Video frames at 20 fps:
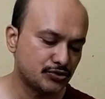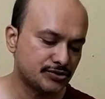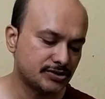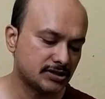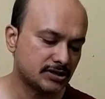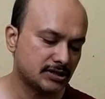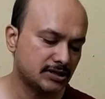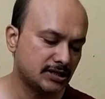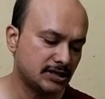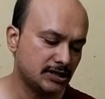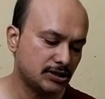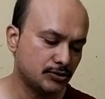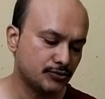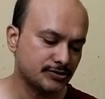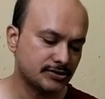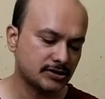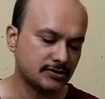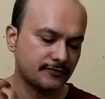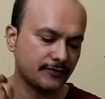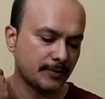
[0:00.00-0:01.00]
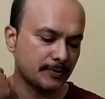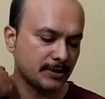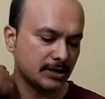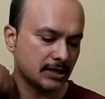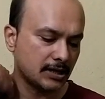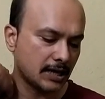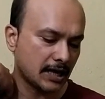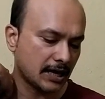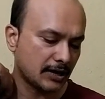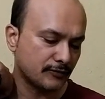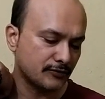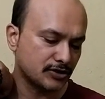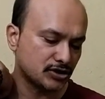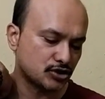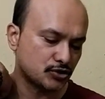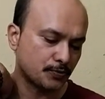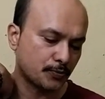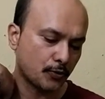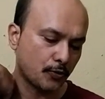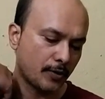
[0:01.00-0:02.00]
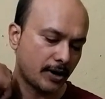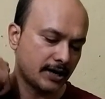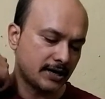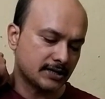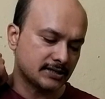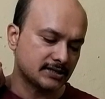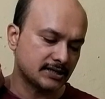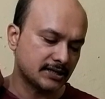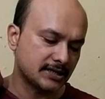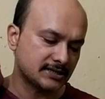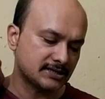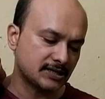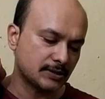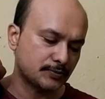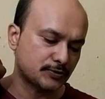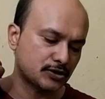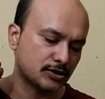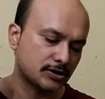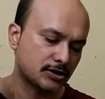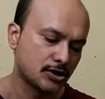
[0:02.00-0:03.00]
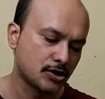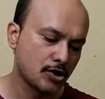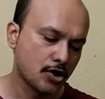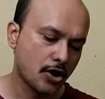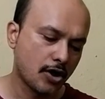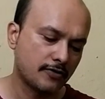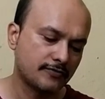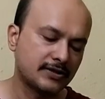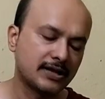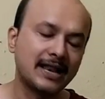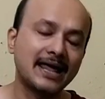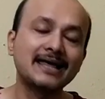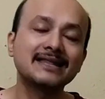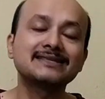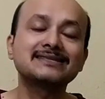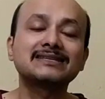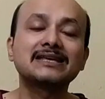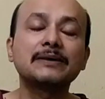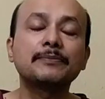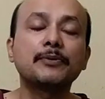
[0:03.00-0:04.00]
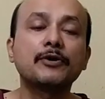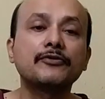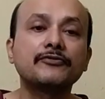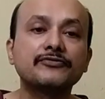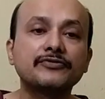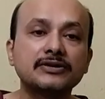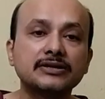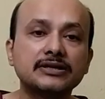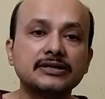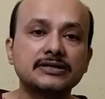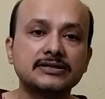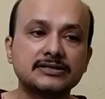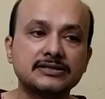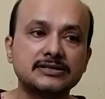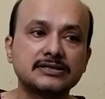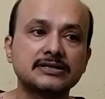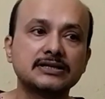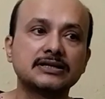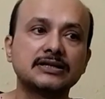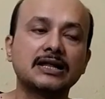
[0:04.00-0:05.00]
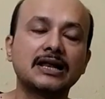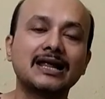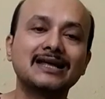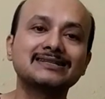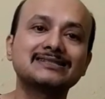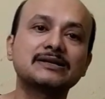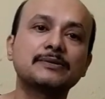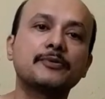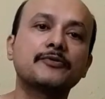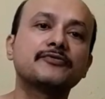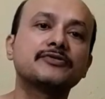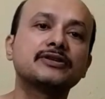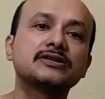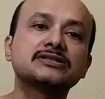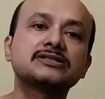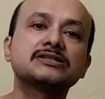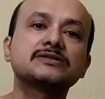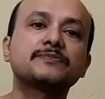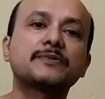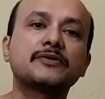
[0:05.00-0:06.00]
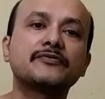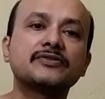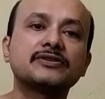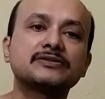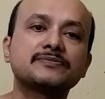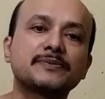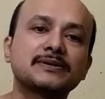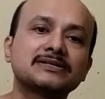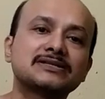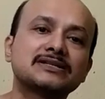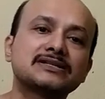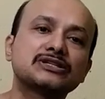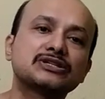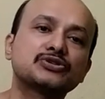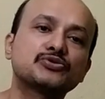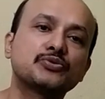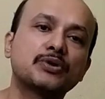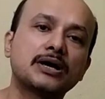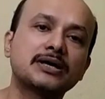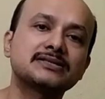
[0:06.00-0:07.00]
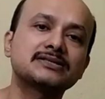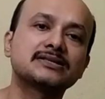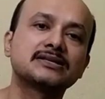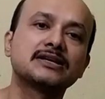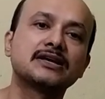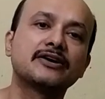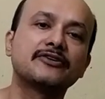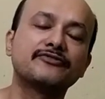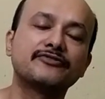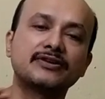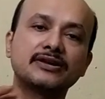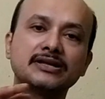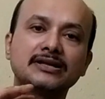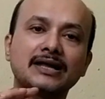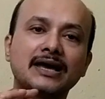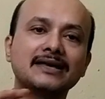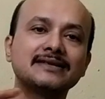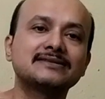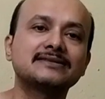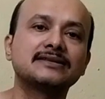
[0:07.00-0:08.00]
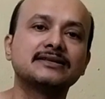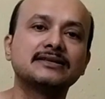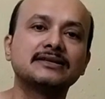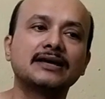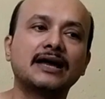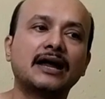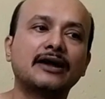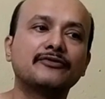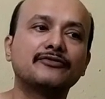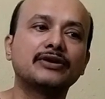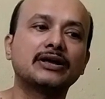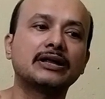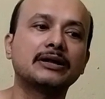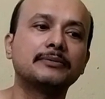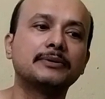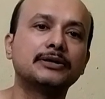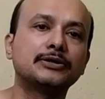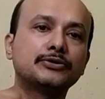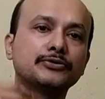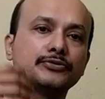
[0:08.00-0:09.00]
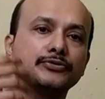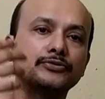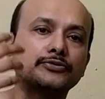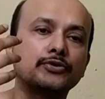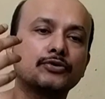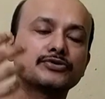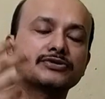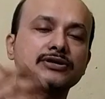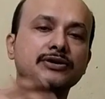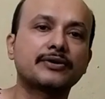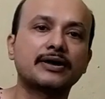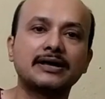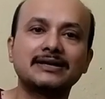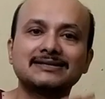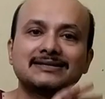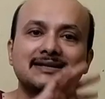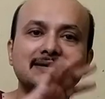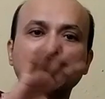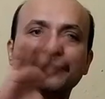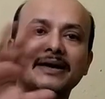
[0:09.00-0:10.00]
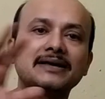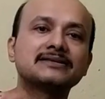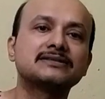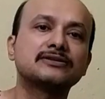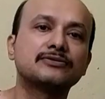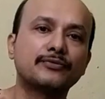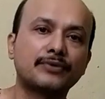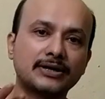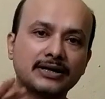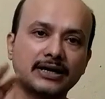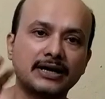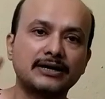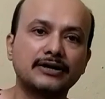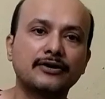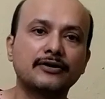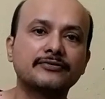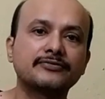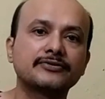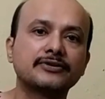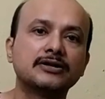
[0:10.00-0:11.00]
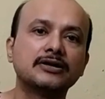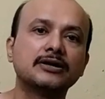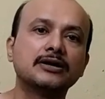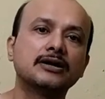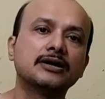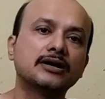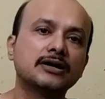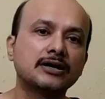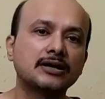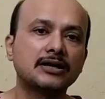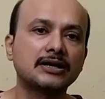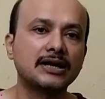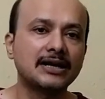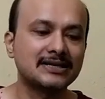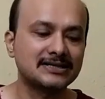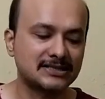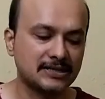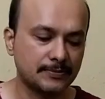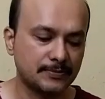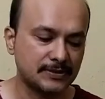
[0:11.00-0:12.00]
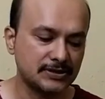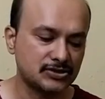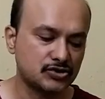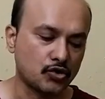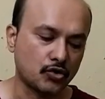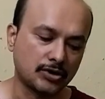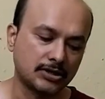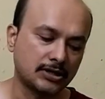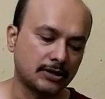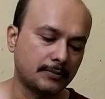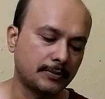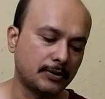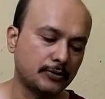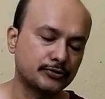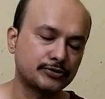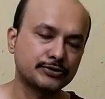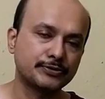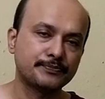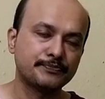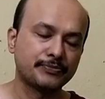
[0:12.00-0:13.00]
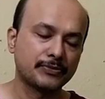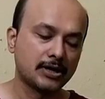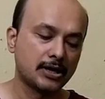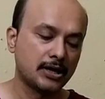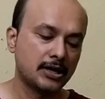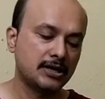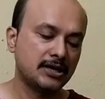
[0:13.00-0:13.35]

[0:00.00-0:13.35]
He uses familiar language to provide us a description of the landscape of Venus. The landscape of Venus is presented to us very nicely, and we are able to close our eyes and imagine what kind of landscape he is talking about.